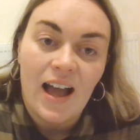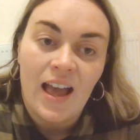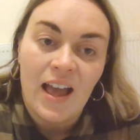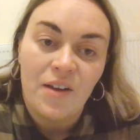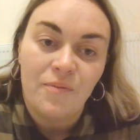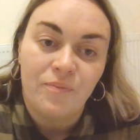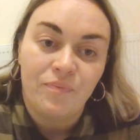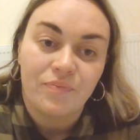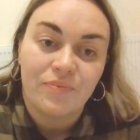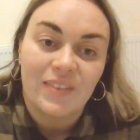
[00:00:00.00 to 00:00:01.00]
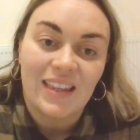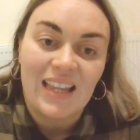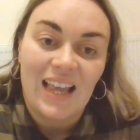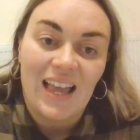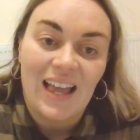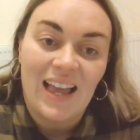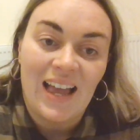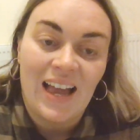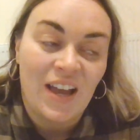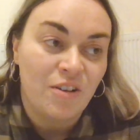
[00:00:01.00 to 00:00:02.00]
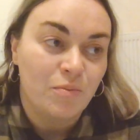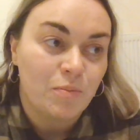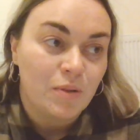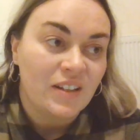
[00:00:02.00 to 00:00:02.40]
Um, I hope,